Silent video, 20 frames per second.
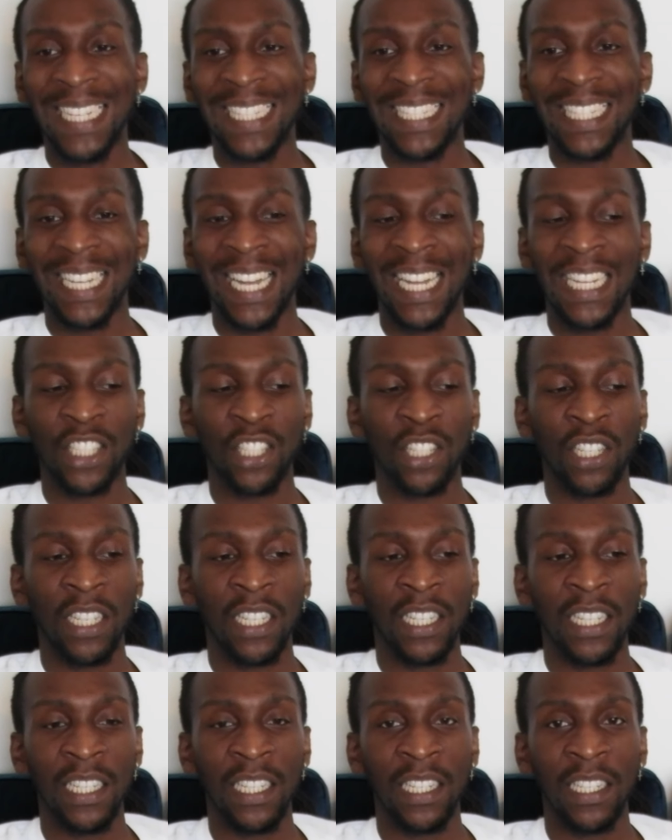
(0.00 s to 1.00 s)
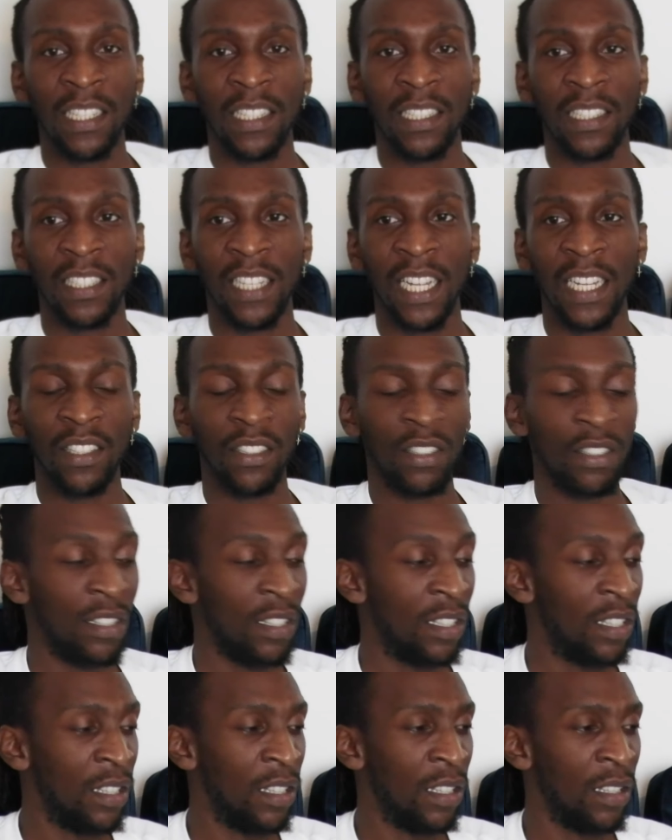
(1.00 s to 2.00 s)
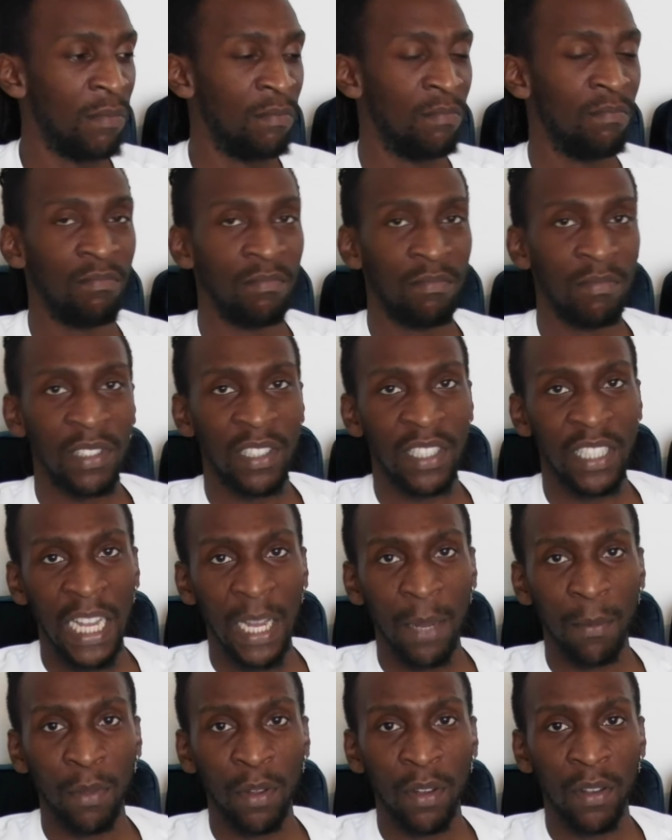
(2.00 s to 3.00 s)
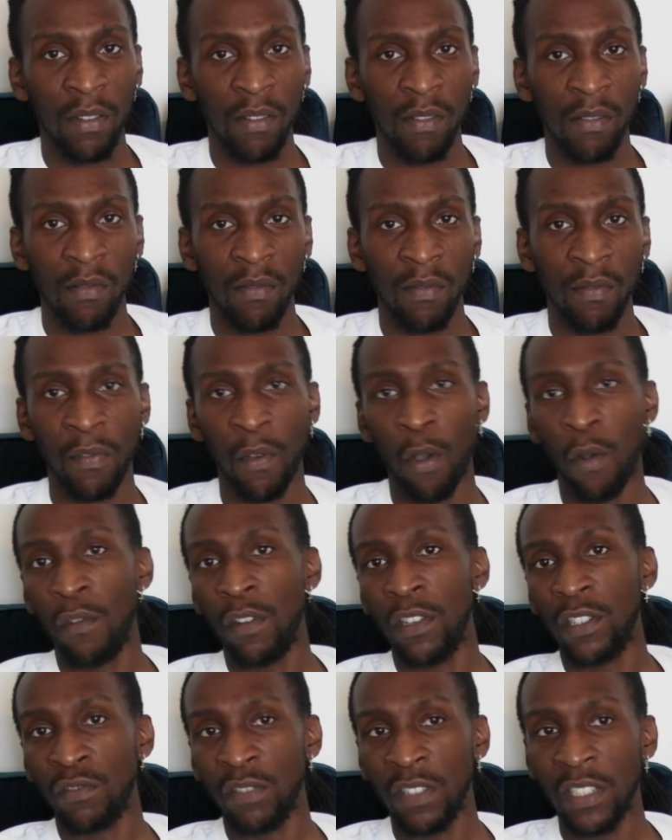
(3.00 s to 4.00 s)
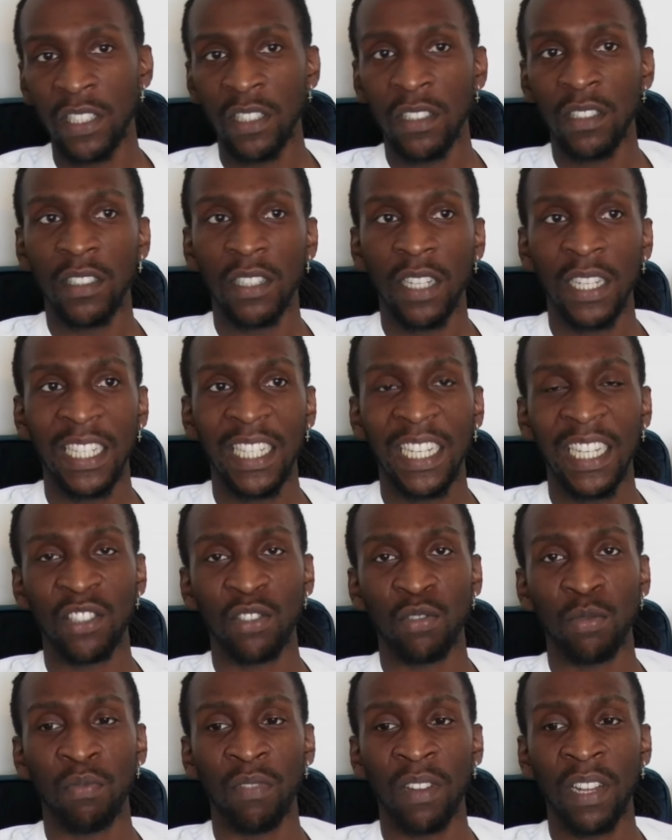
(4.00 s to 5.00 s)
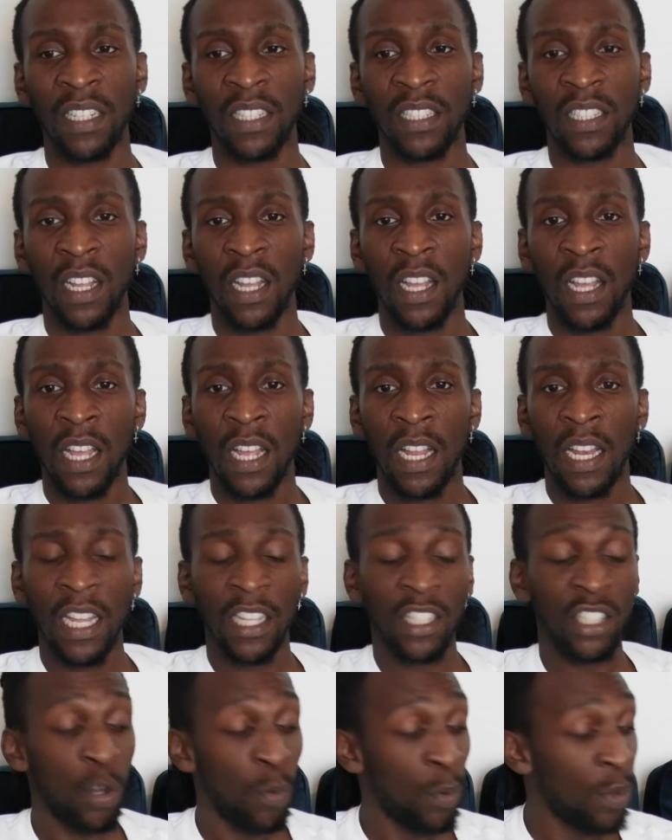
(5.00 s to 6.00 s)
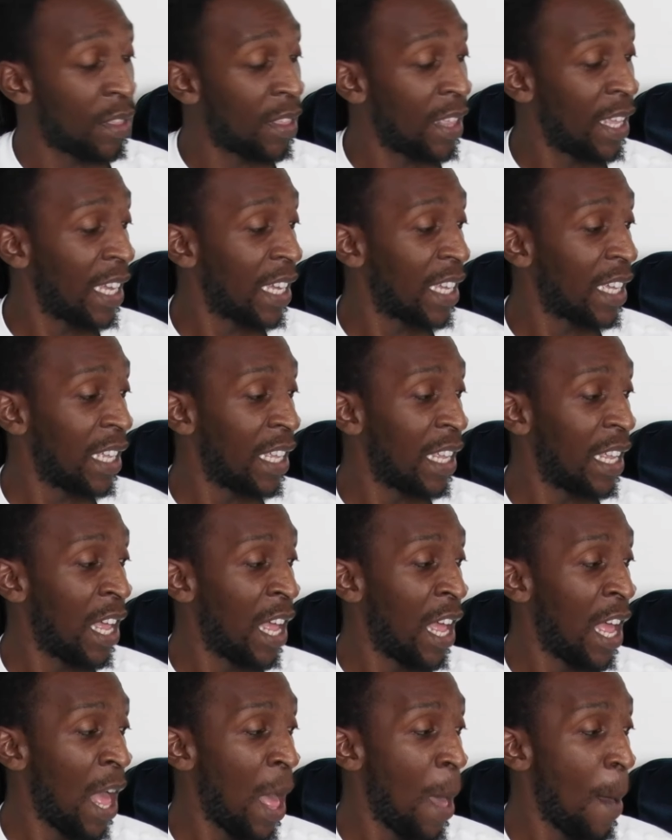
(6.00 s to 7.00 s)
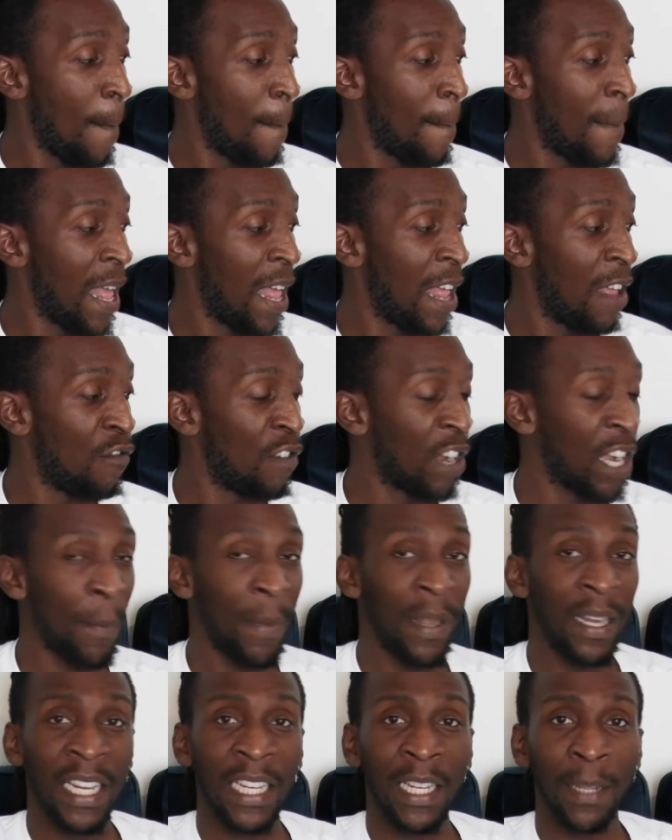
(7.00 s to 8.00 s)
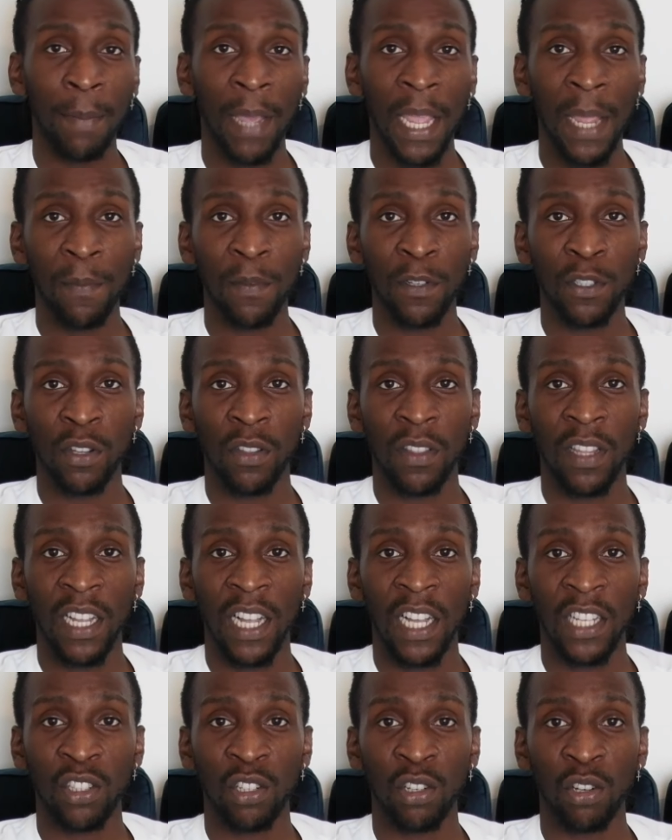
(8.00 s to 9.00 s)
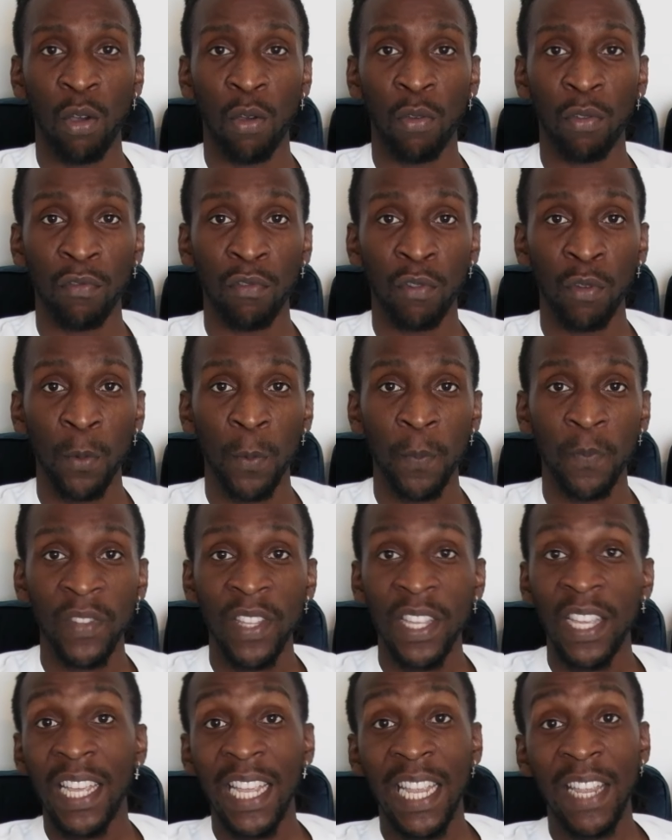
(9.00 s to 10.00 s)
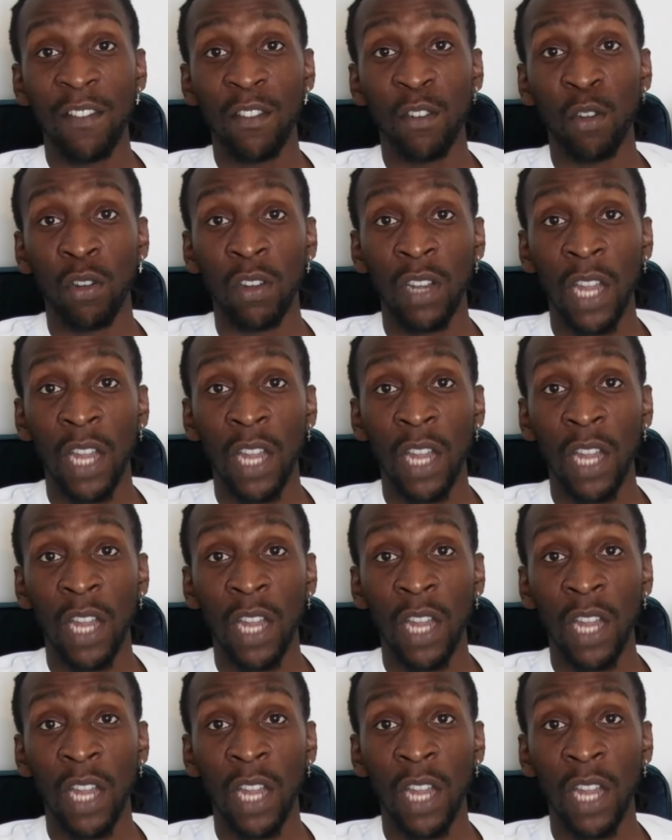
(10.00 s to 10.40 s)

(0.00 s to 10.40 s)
internationally centered segment for obvious reasons, international breaks. Let us know what you think. Recommend any papers you think I should go through, even